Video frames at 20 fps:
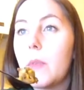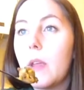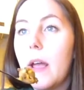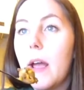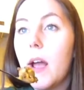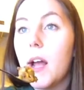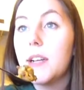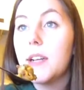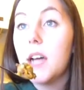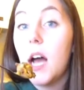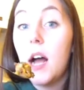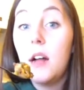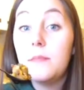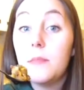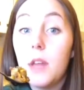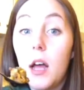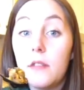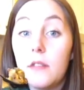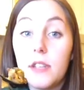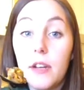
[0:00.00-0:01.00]
And
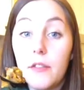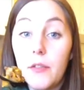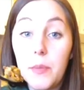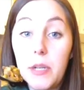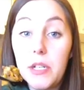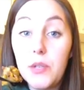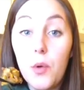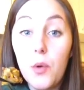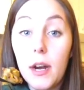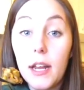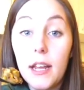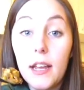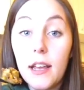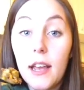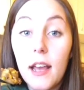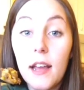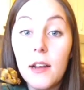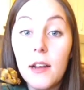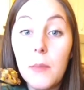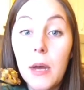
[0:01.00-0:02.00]
I'll never be 20
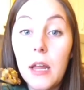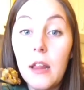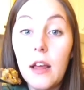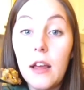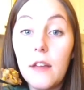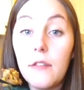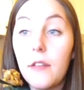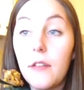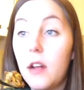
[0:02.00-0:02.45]
again in my life.